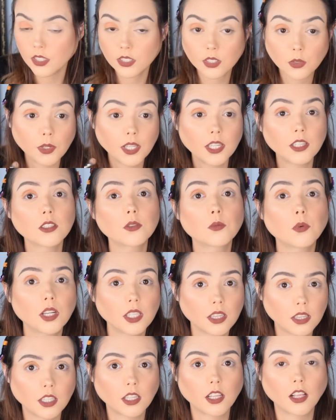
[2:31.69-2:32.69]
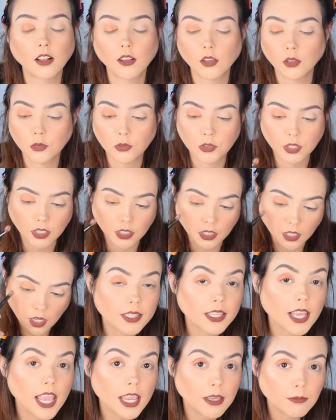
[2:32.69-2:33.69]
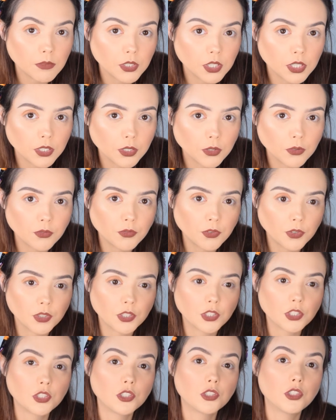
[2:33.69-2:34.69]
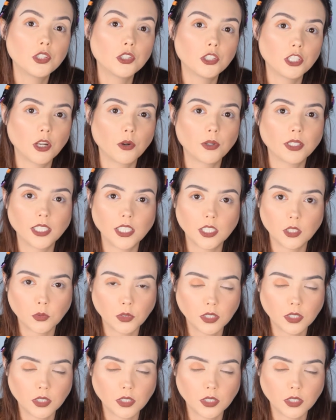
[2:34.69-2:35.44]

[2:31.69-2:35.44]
So here's what the conclusion came to for the studio at least.